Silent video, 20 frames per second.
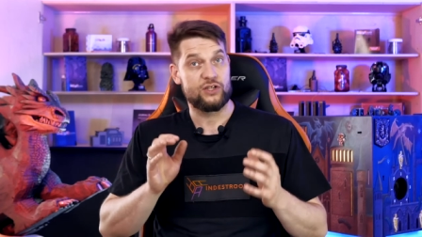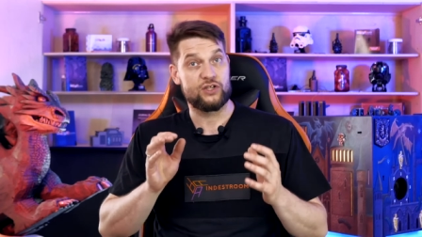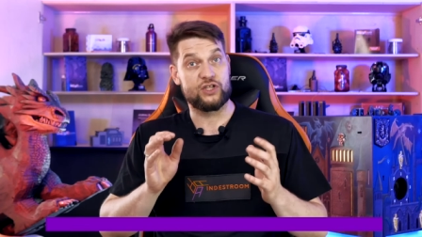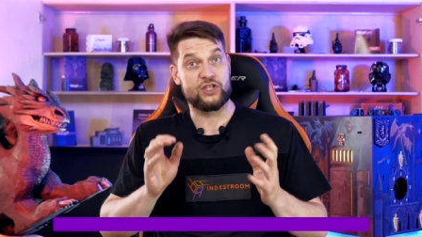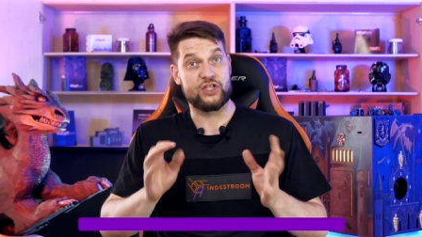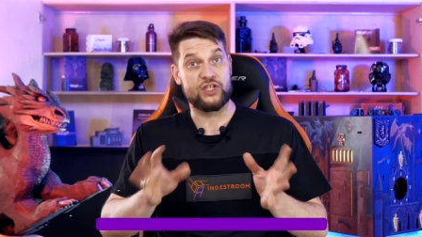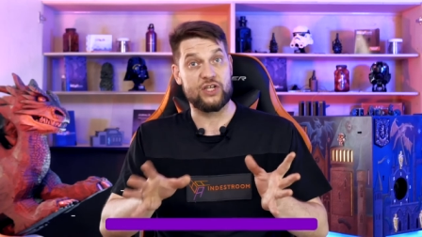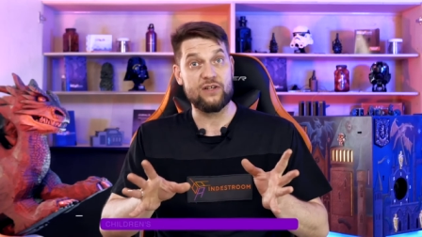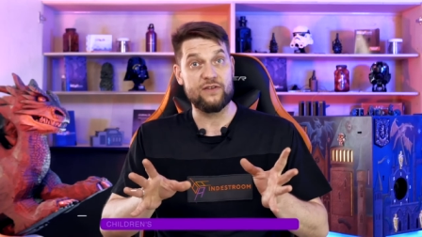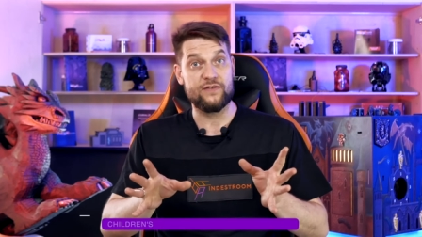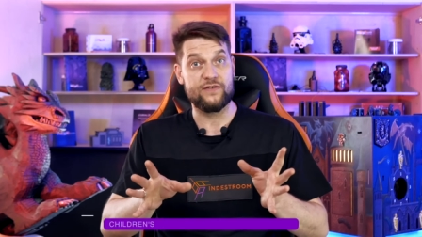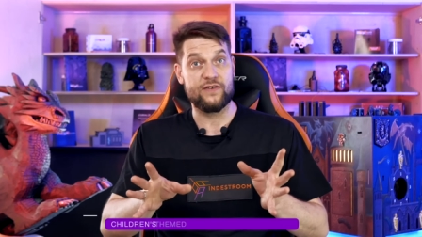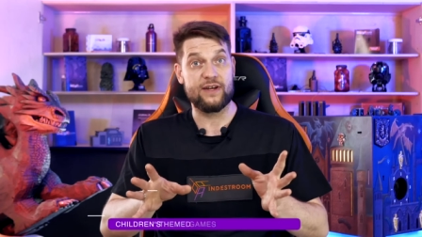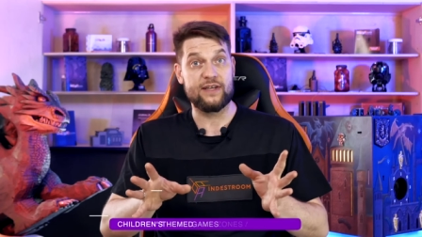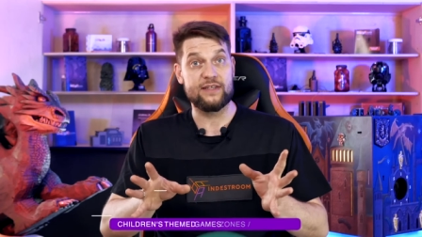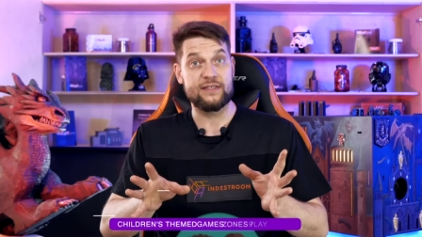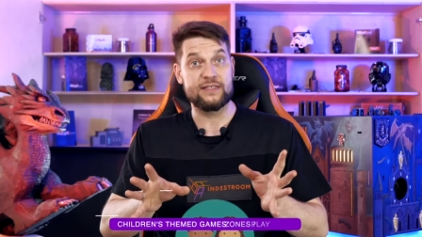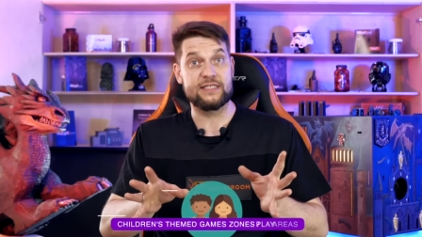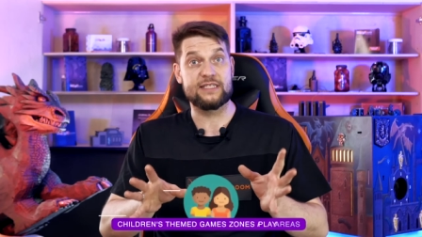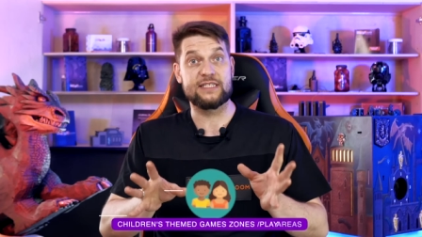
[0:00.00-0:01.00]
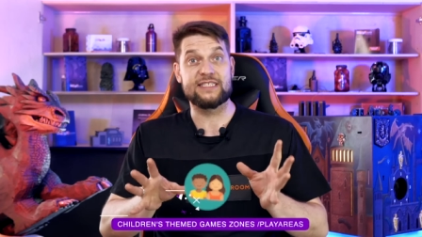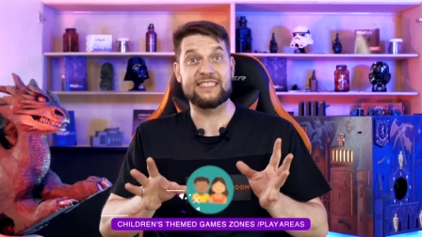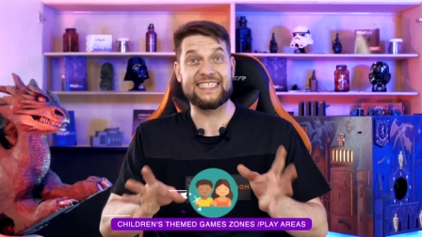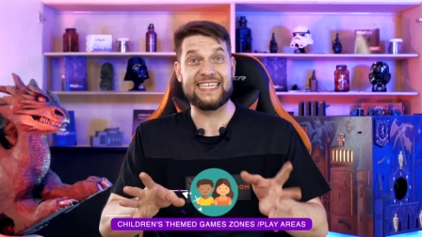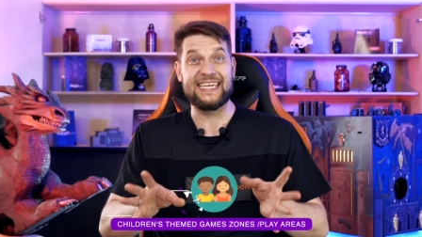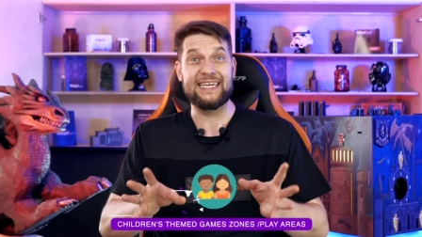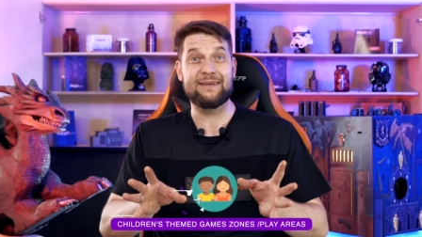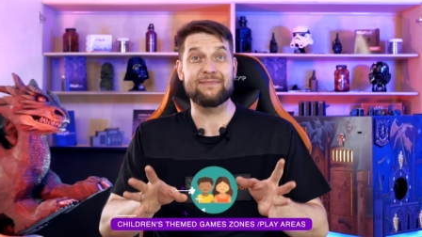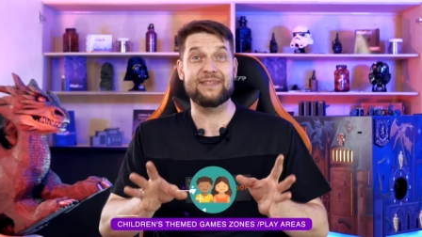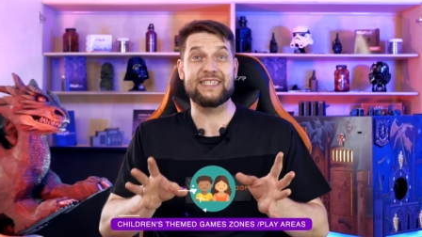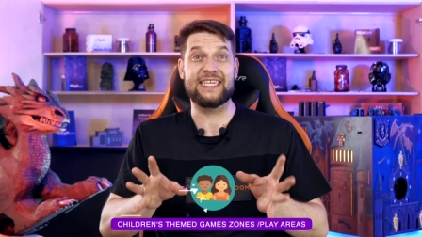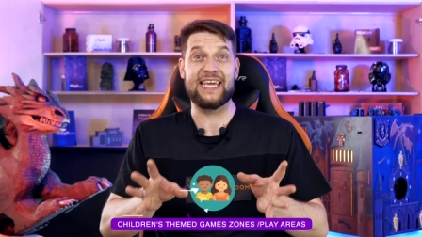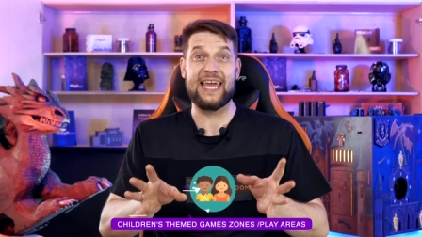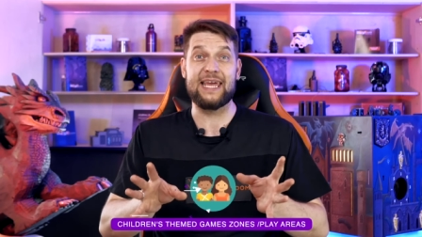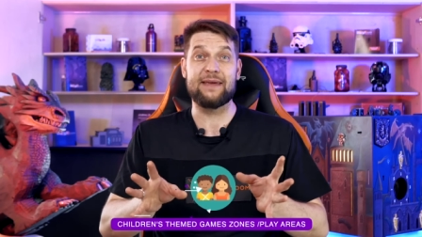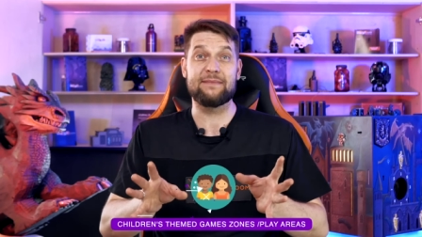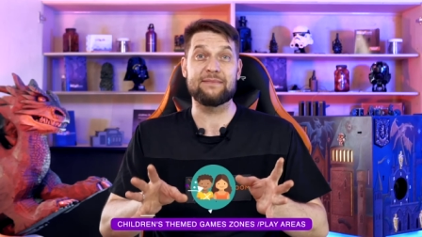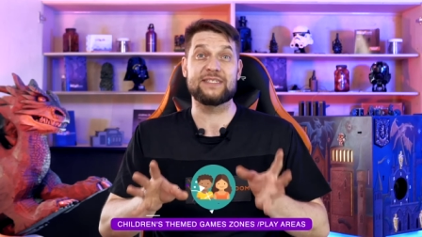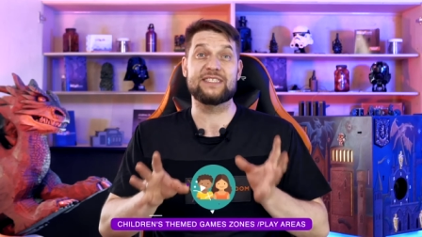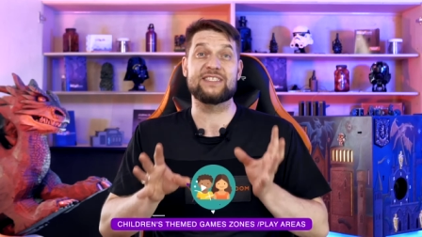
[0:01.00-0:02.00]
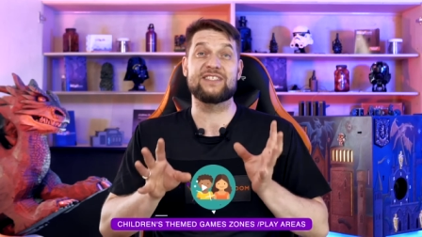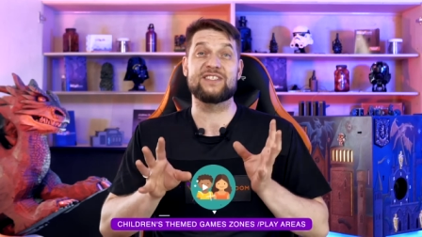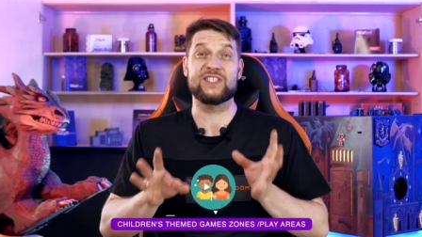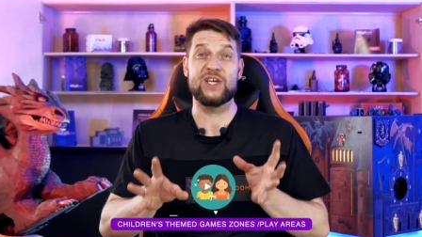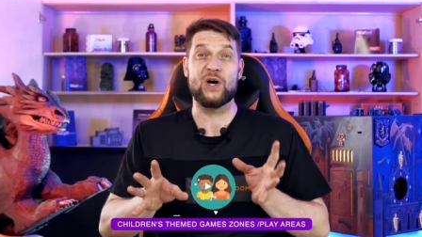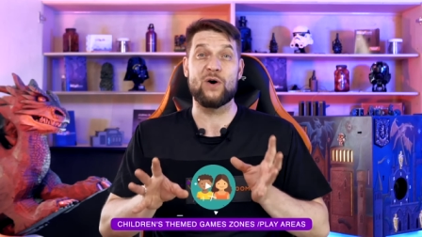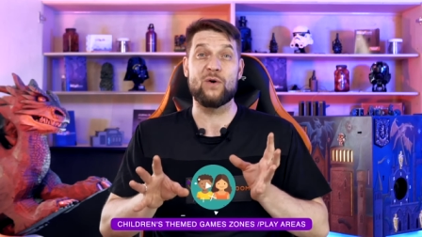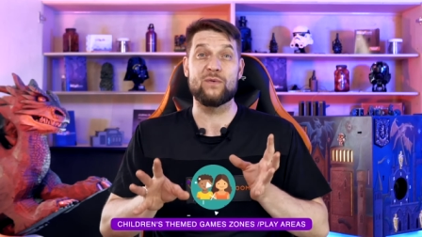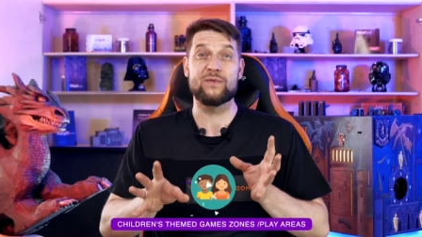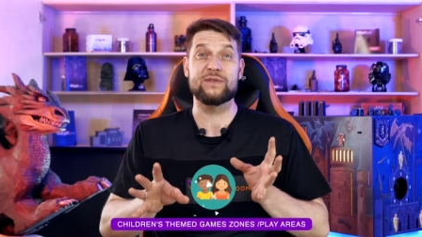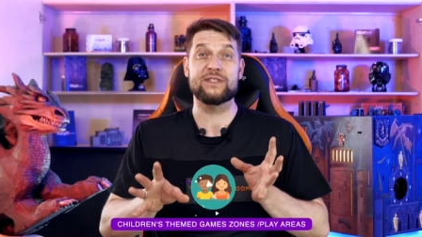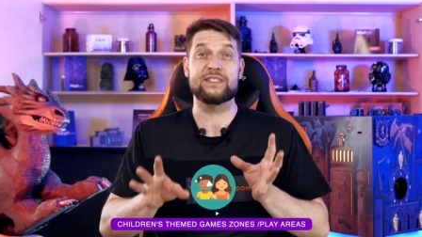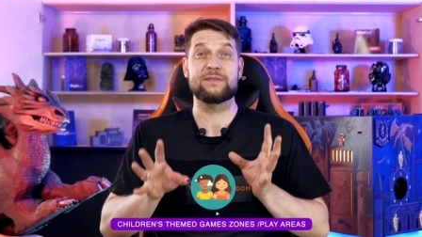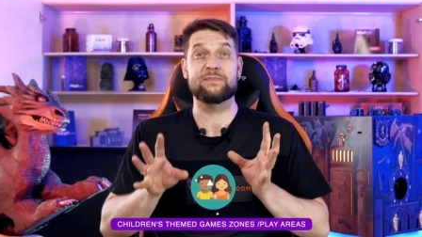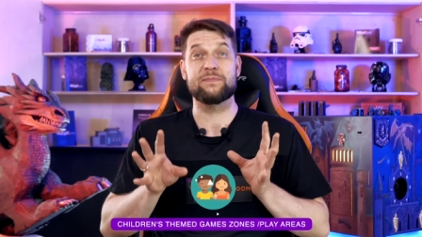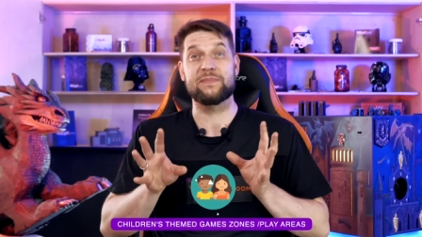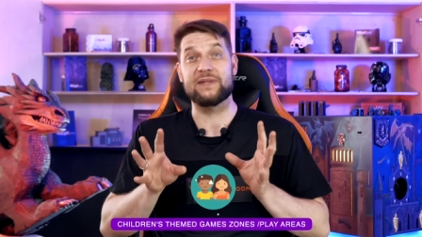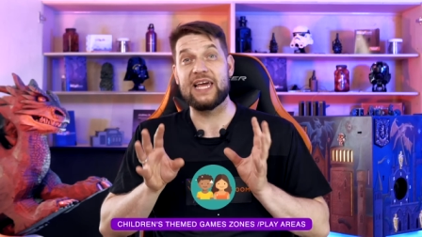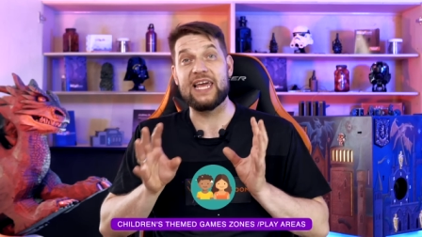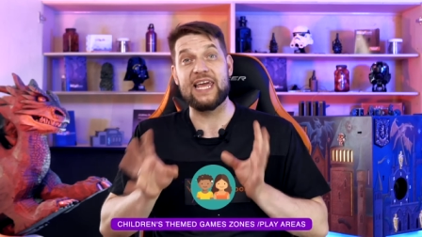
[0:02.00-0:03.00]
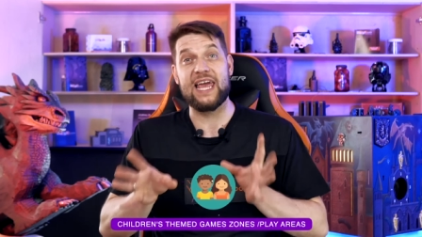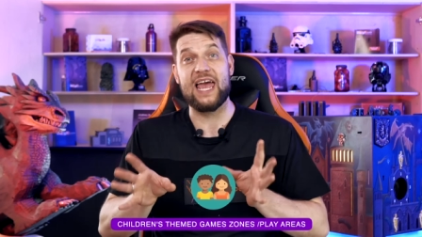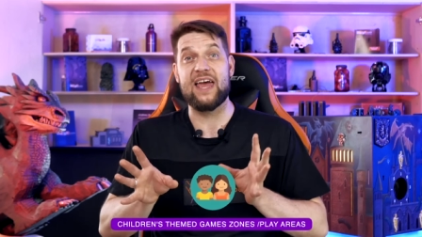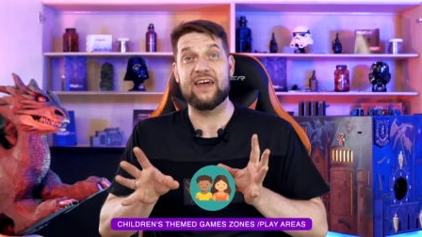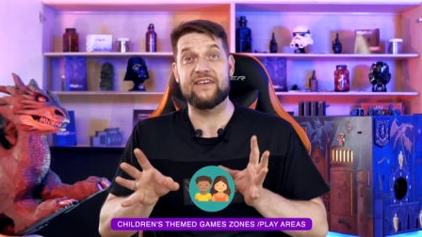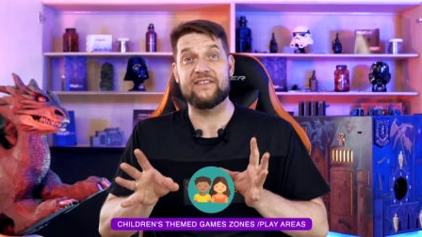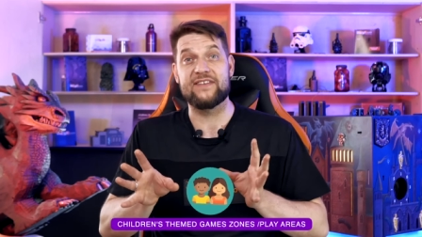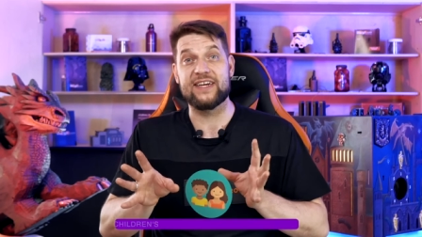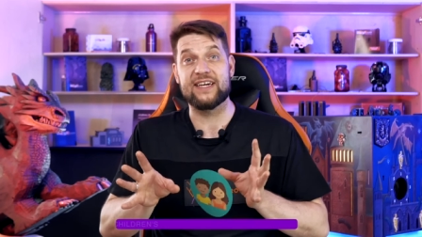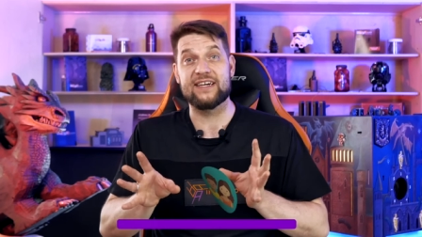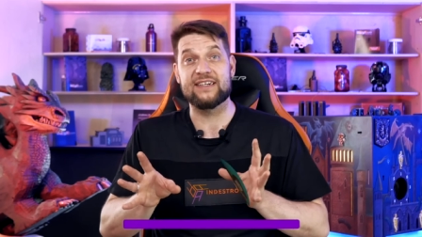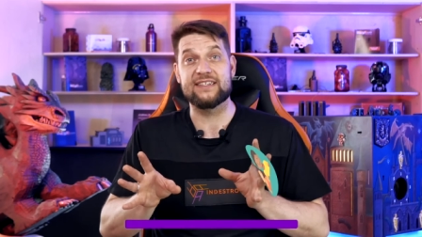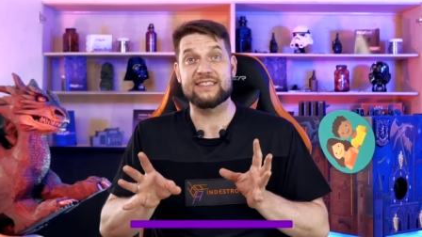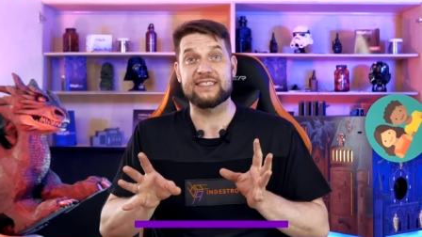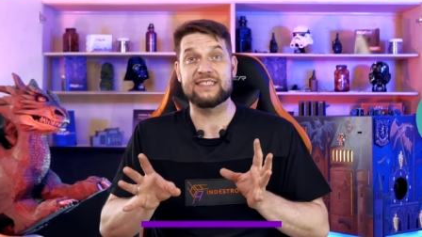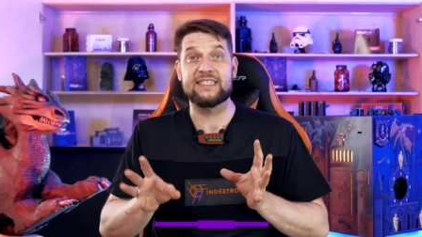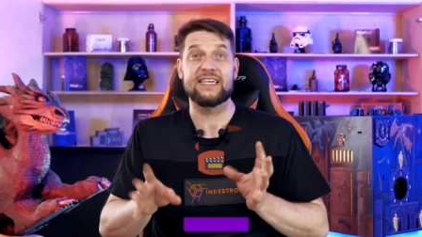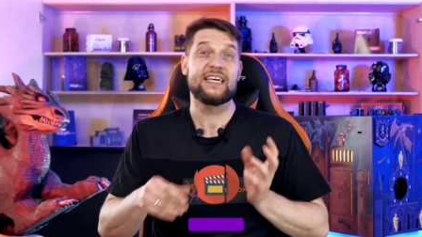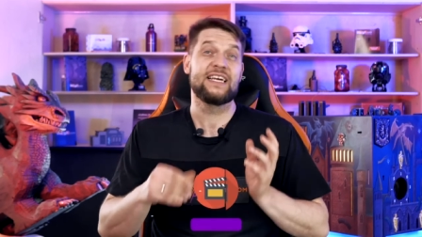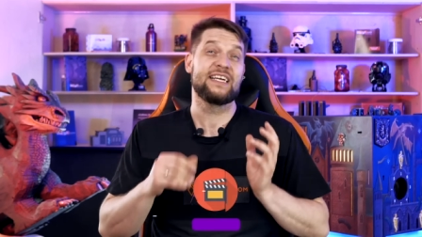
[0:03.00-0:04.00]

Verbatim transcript: children's themed games, zones, play areas,